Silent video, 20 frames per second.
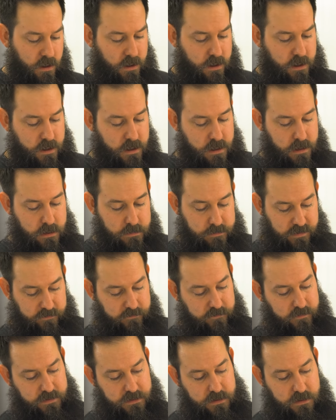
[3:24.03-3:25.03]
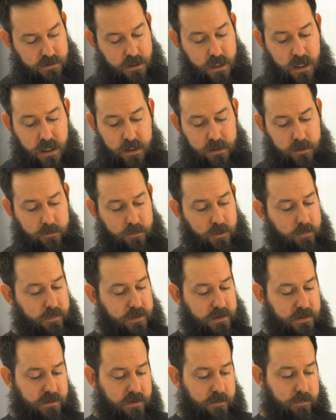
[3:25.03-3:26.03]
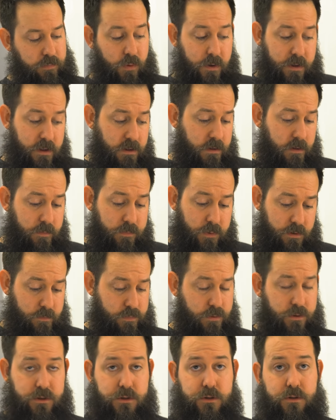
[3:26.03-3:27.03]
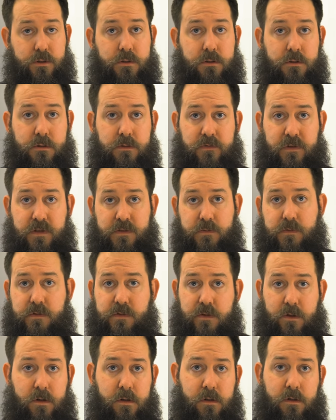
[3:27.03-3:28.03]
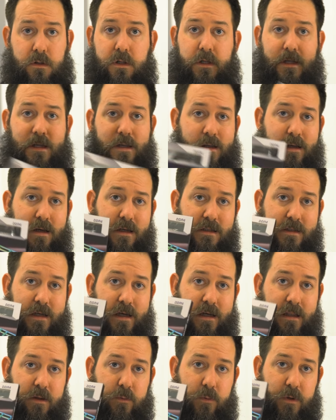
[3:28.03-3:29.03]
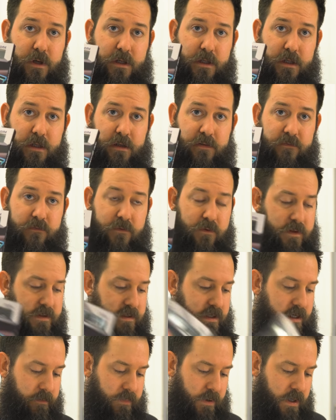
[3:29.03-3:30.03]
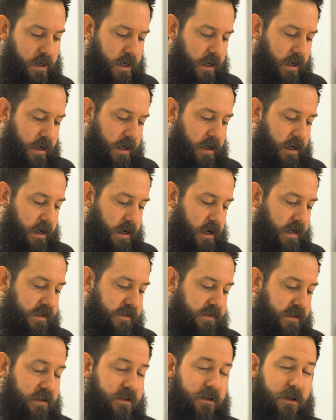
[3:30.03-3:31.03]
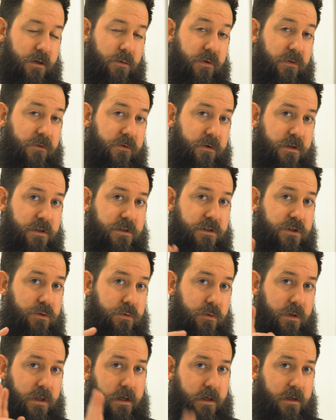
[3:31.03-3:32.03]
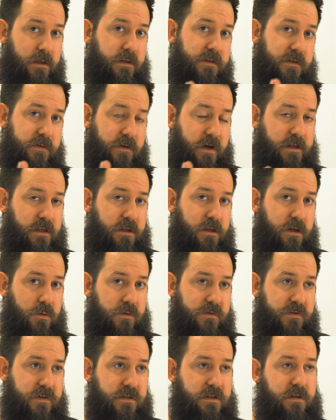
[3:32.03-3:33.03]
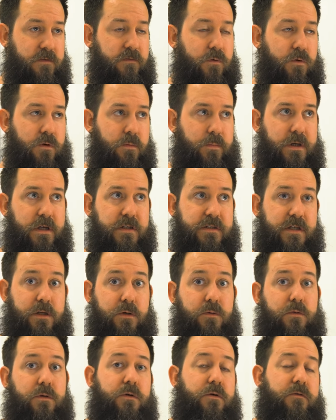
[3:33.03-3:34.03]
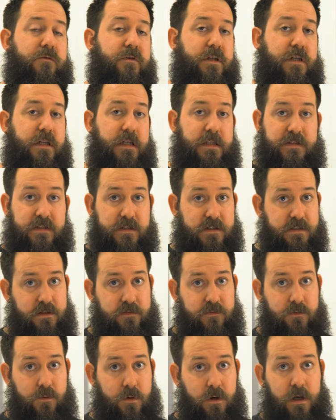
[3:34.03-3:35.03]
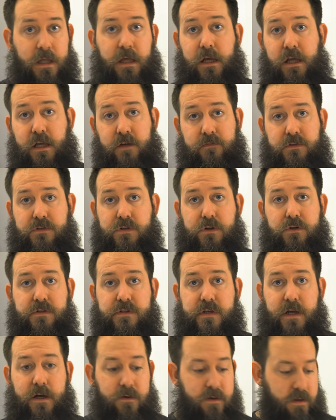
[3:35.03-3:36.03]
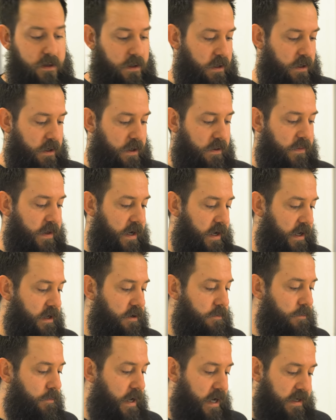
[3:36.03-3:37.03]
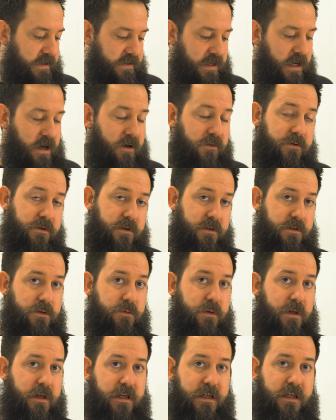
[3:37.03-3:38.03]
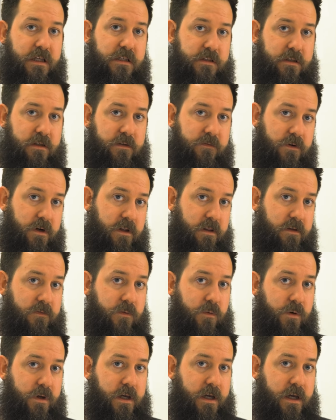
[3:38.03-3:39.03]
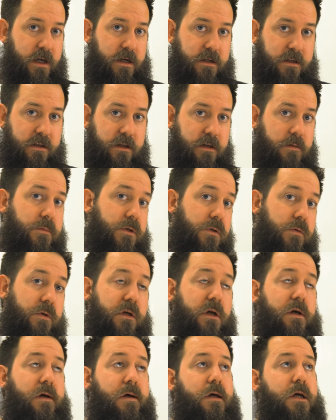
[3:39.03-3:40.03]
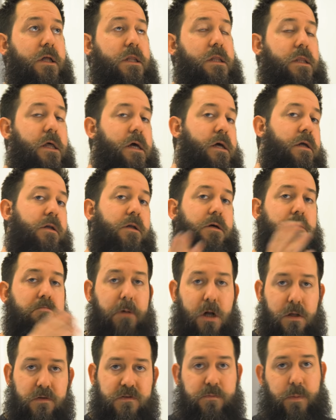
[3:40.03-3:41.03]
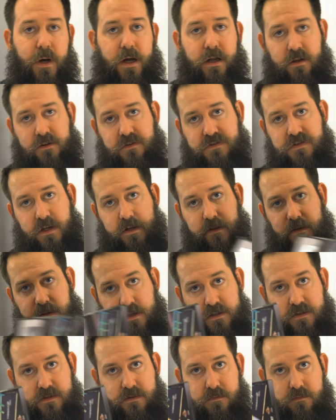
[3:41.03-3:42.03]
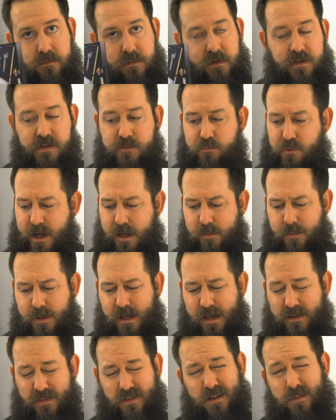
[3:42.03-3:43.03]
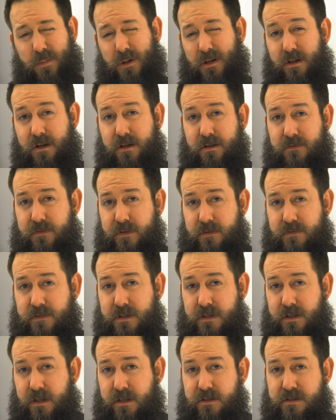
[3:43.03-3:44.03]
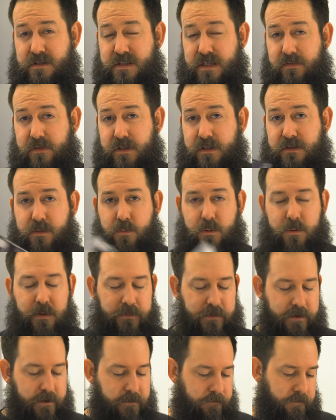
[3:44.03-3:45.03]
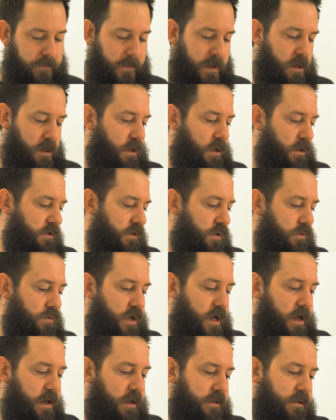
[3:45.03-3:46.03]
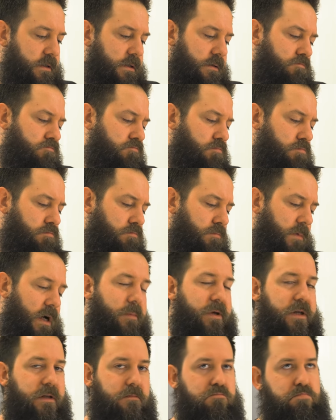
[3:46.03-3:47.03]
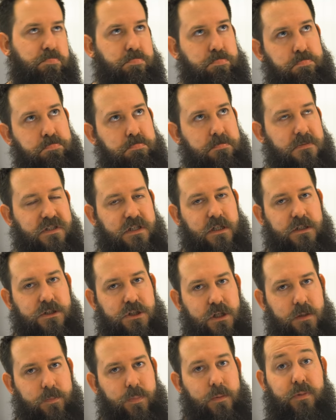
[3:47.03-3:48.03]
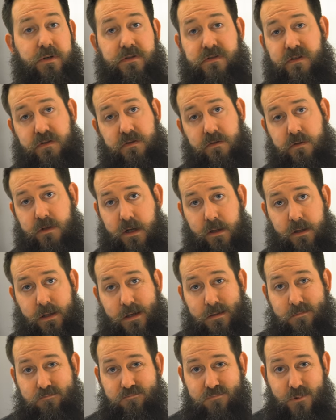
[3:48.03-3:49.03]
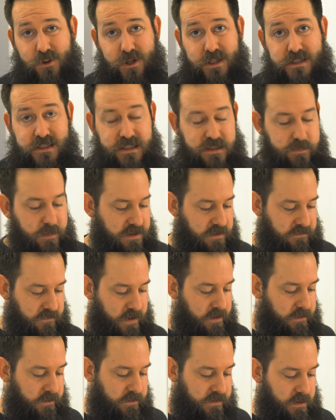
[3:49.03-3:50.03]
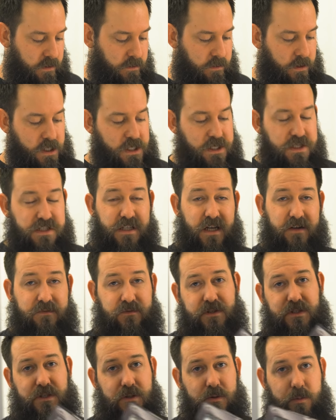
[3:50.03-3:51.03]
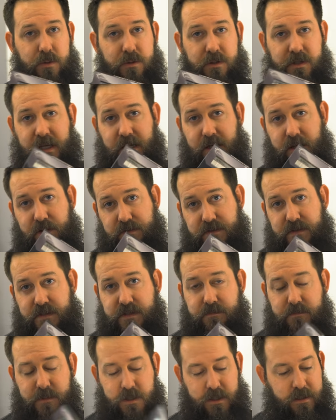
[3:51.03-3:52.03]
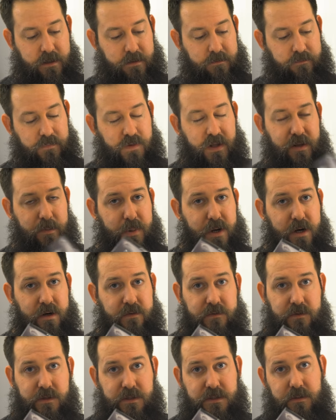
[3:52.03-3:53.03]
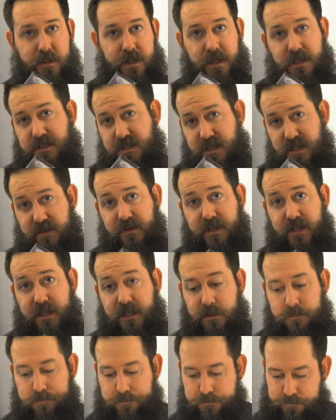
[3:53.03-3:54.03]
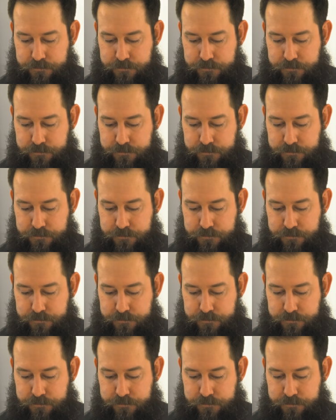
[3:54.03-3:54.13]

Um, if it's not, I'm gonna be disappointed, but I'm pretty sure this was all exactly what I needed for the type. Uh, I decided to go with 32 gigs. I didn't go with 64 because I don't know if I need 64. If it turns out that I am maxing out 32 gig easily for any of the 4K editing that I'm doing, then I'll just buy another set of this. This ran me, I think about 150, 170, somewhere around there. So not, mm, I mean, it's not cheap, but it's also not like crazy expensive either. So definitely doable to get another, um, another pair of 32 gigs if I need it.